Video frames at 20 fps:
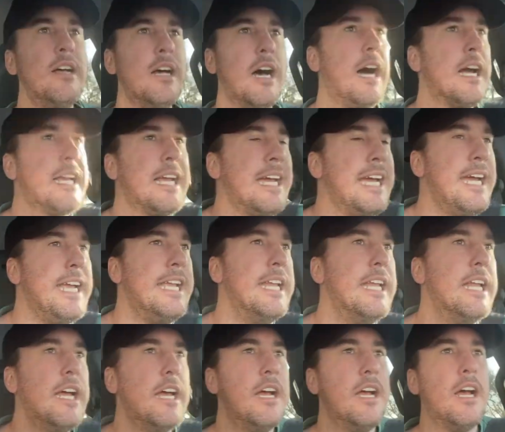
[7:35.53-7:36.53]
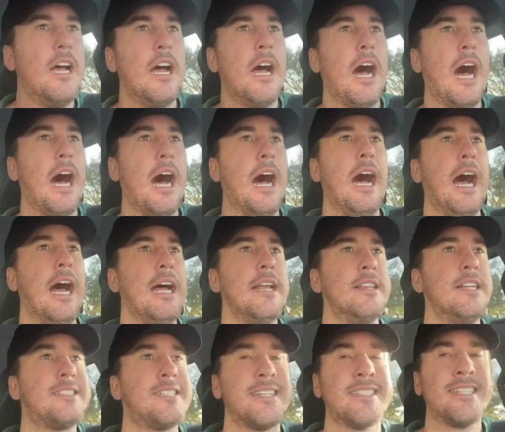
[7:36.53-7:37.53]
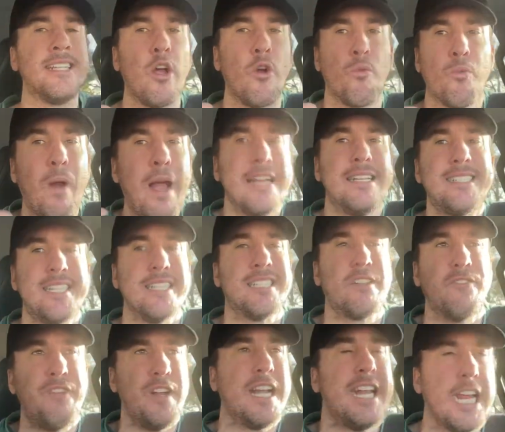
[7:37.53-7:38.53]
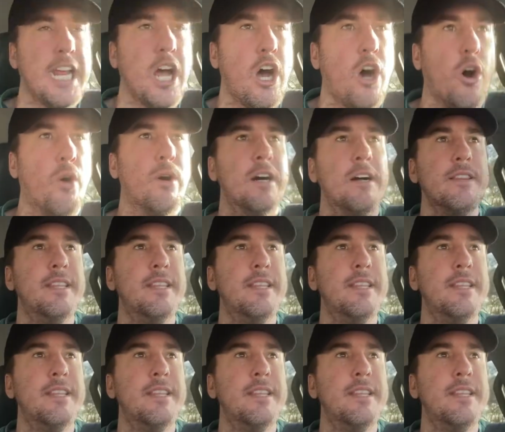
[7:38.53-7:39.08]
Again, this isn't a racist video.